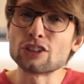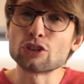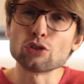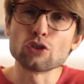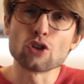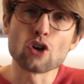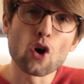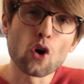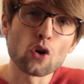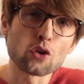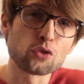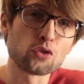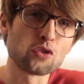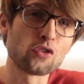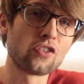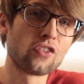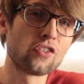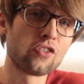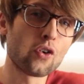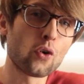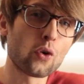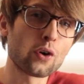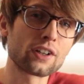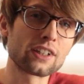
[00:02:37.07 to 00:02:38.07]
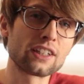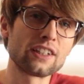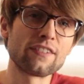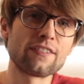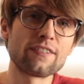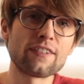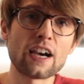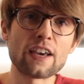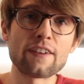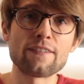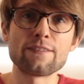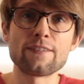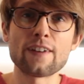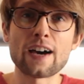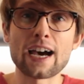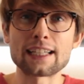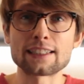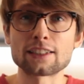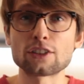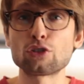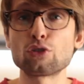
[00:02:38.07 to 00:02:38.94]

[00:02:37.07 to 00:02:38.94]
to go to 45 watts